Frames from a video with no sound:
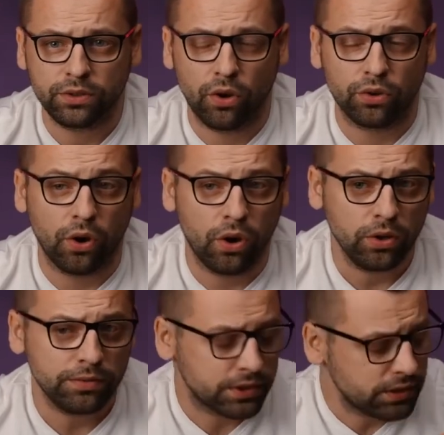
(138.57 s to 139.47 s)
on all
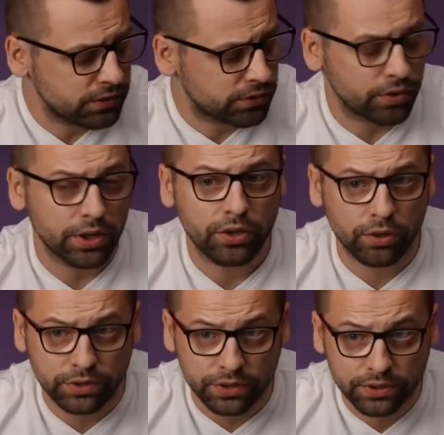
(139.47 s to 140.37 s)
of these 3
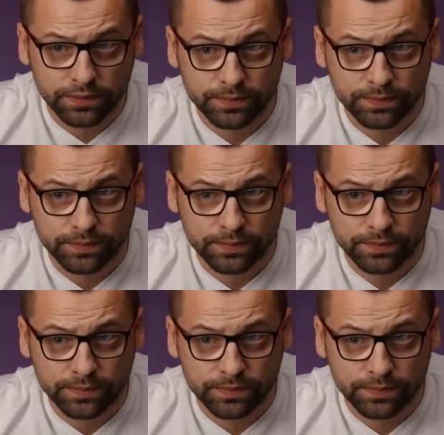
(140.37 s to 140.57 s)
routers,